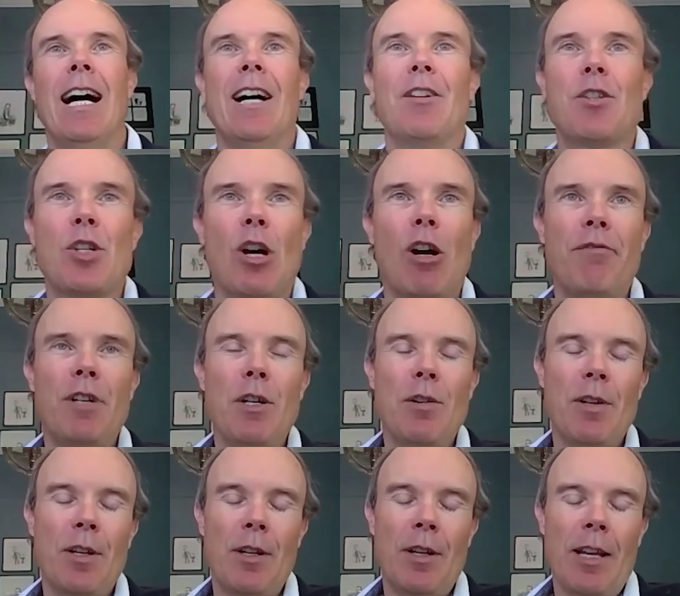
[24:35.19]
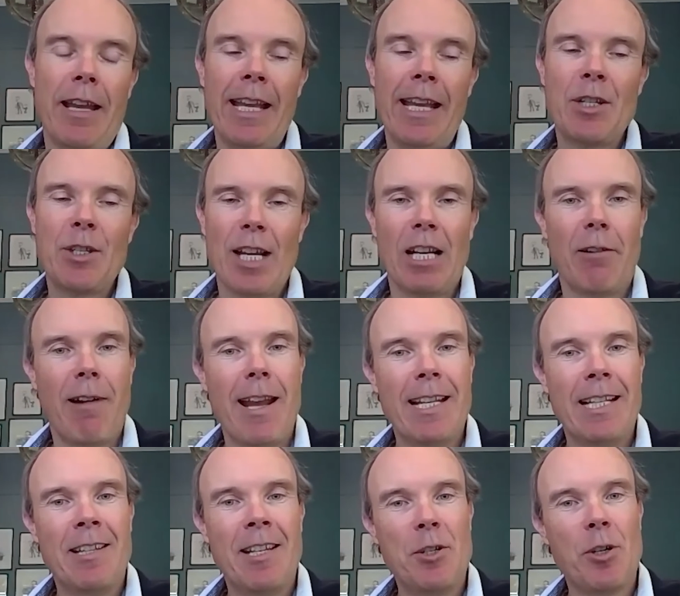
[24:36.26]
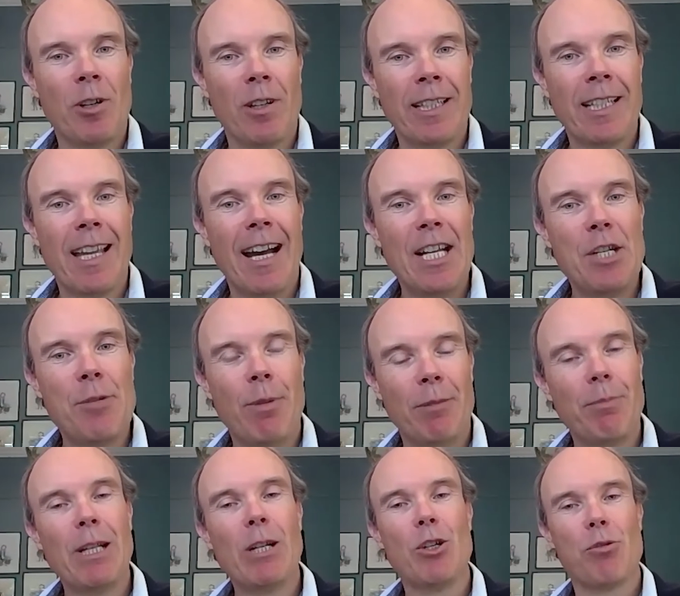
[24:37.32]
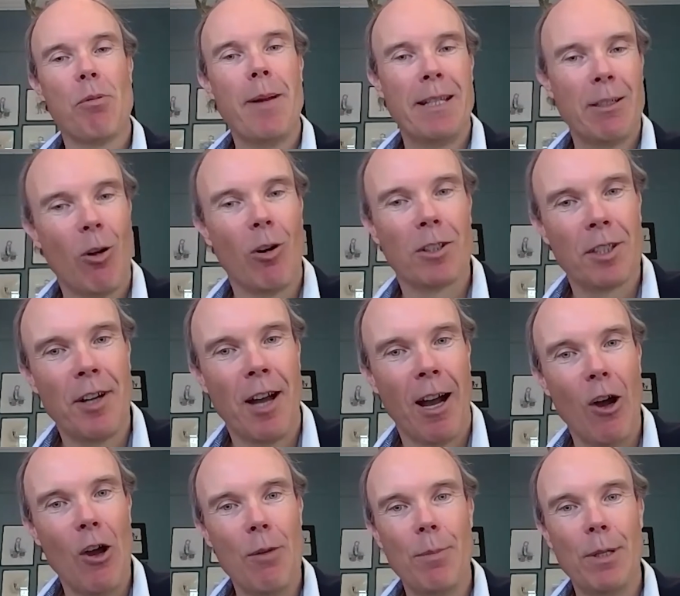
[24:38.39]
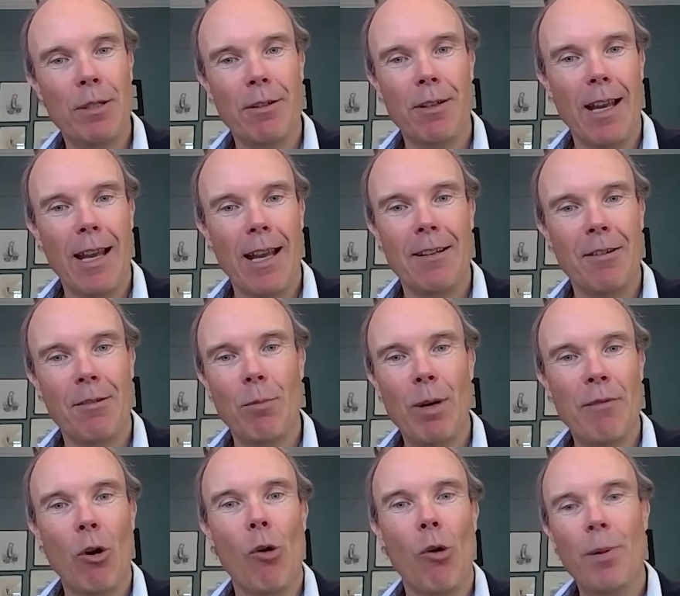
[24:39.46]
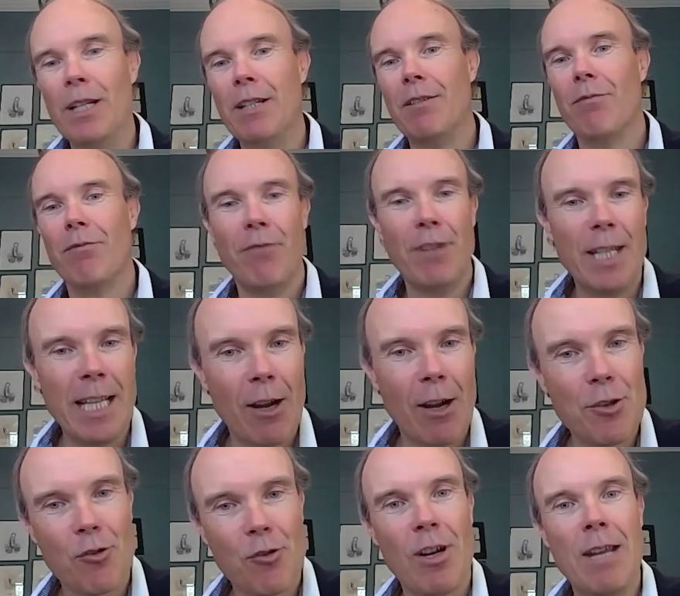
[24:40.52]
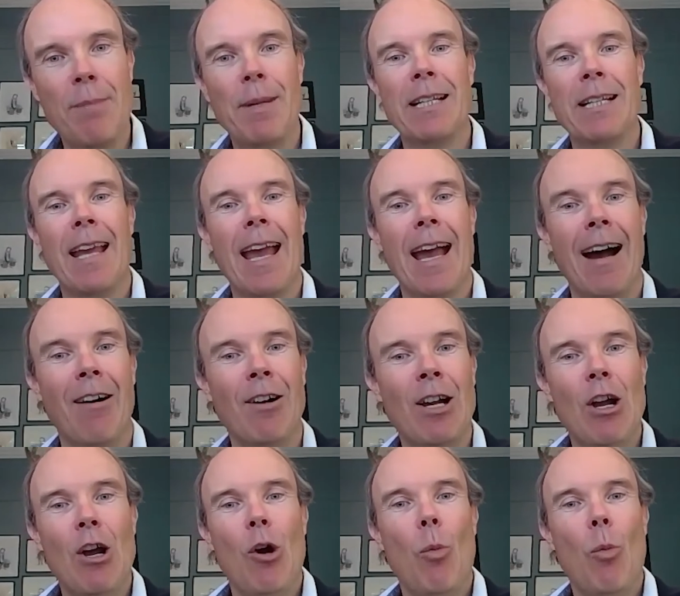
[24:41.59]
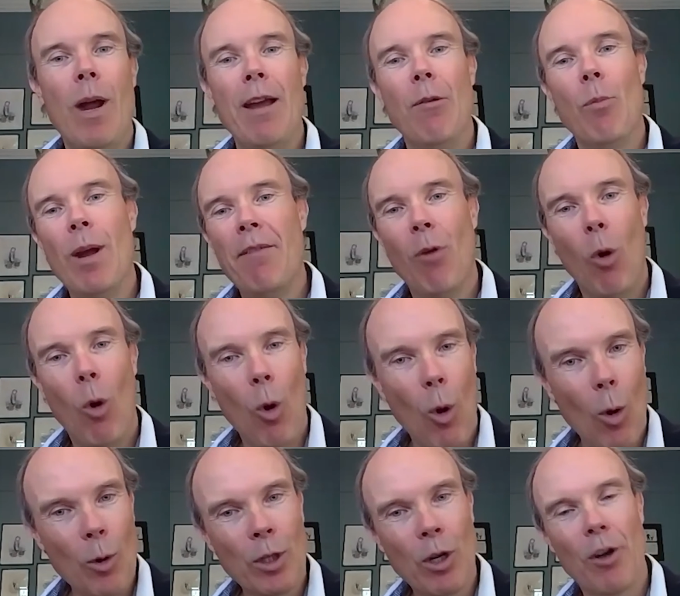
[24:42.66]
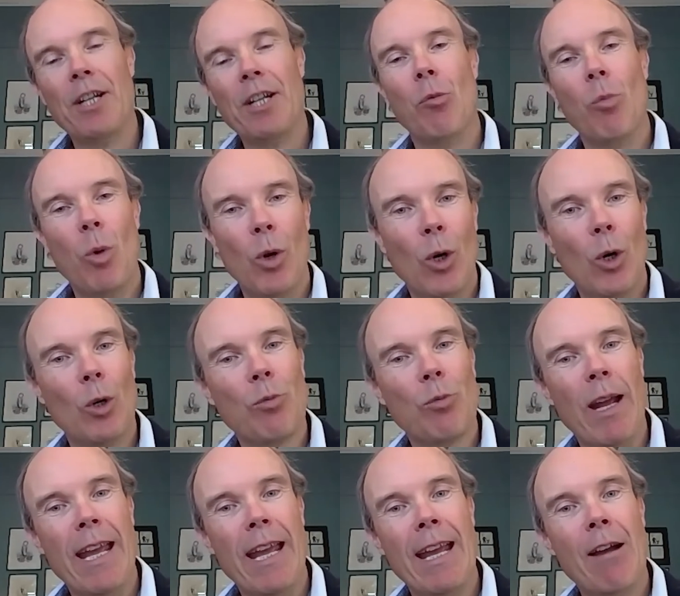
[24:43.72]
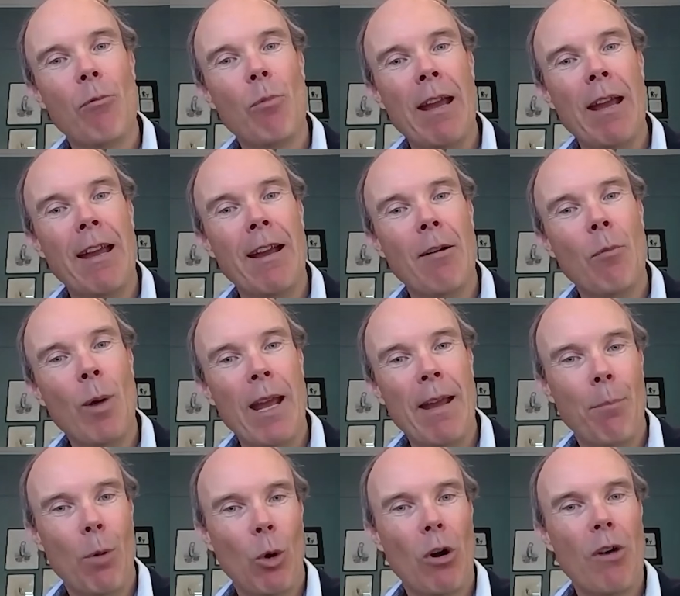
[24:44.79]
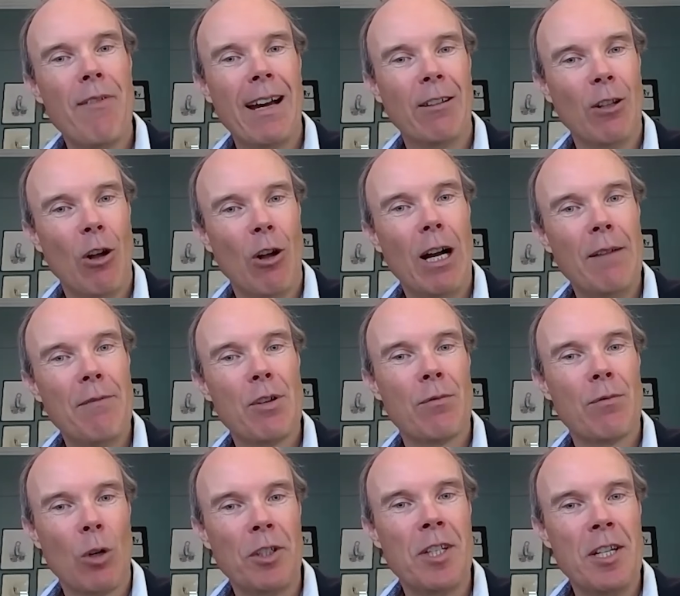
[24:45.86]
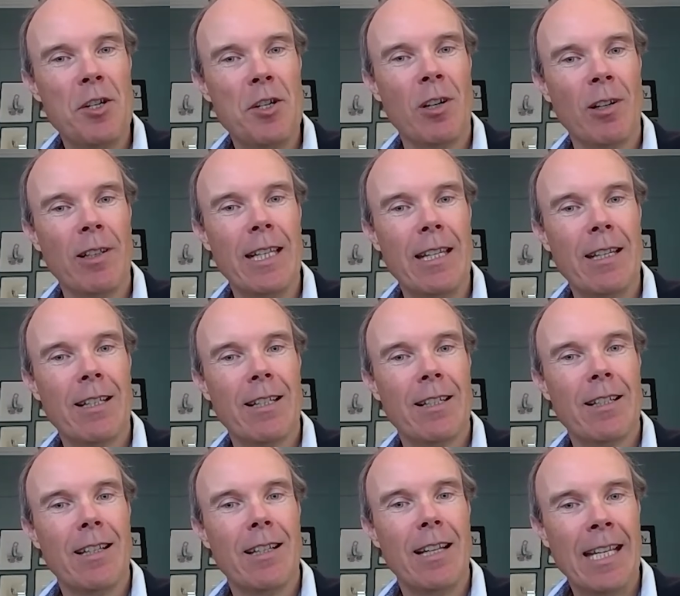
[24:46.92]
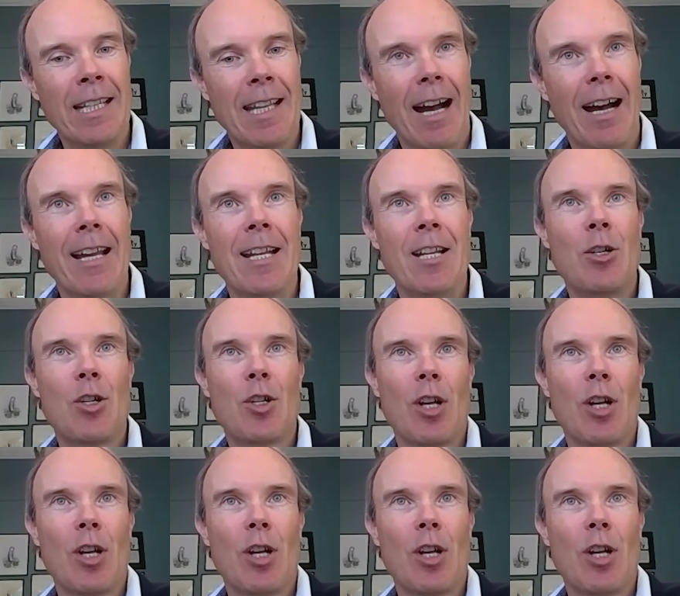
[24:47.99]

So if you accelerating digital engagement, because we've been locked at home and we've all been video streaming now, we've all got in a world where more of our lives have got digitally engaged.